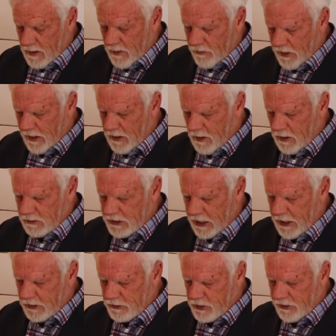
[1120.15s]
Then looked
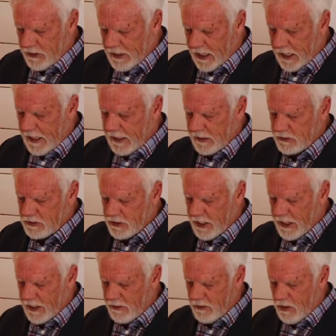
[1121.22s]
he unto the king and
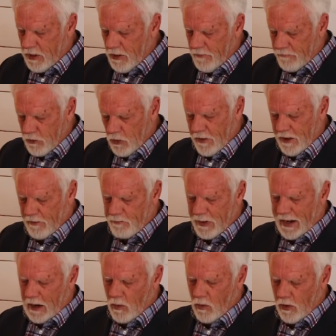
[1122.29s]
said, You have
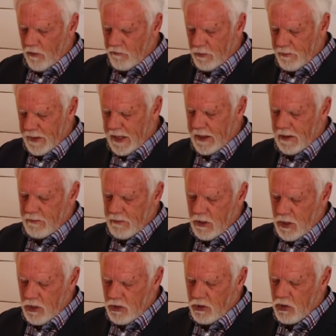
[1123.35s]
power over men,
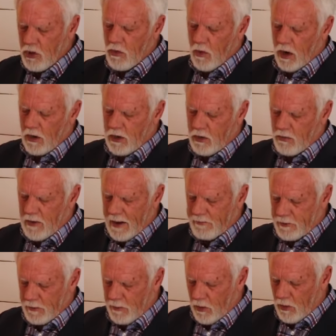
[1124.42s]
you are
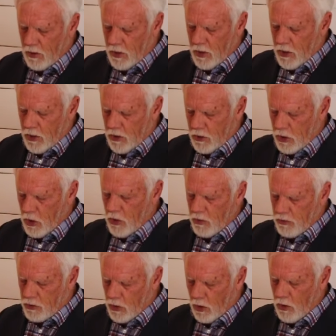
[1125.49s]
corruptible, you
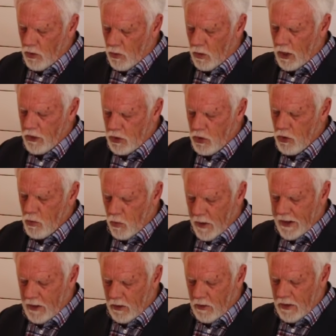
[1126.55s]
do what you
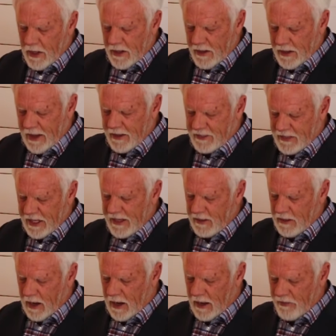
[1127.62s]
will, yet
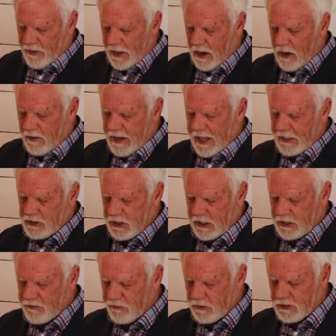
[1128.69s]
think not that our nation
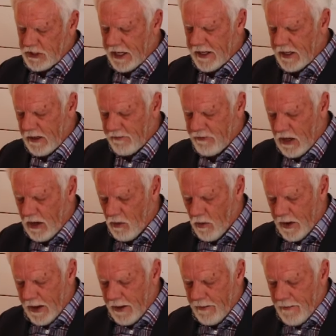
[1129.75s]
is forsaken of
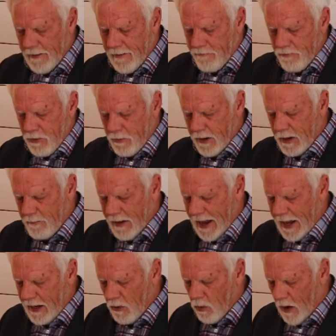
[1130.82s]
Yahweh. But
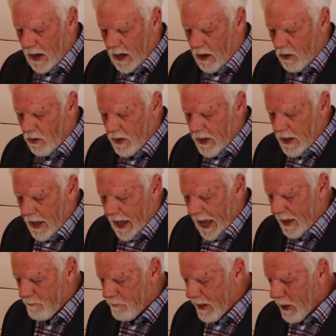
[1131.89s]
abide a while
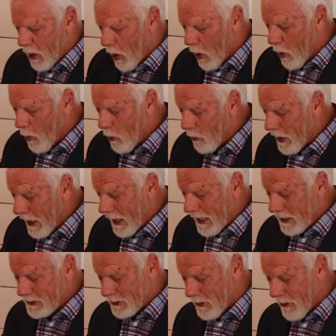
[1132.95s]
and behold
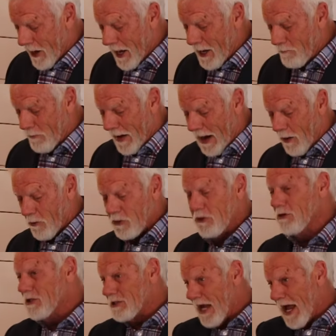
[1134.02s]
his great power.
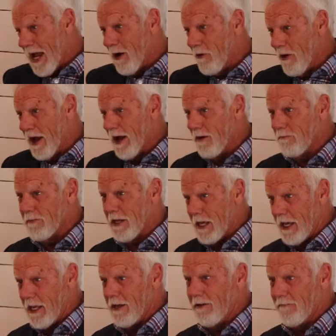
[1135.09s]
You just hang around,
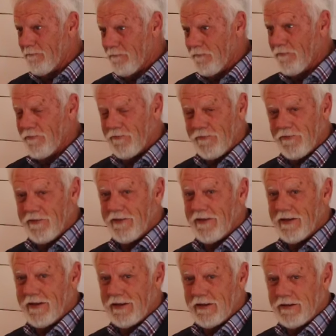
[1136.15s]
king.
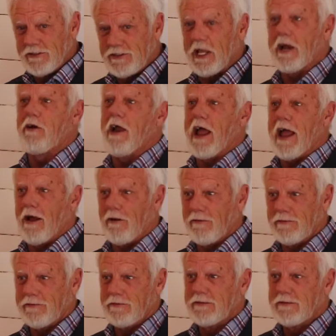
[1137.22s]
Stick around.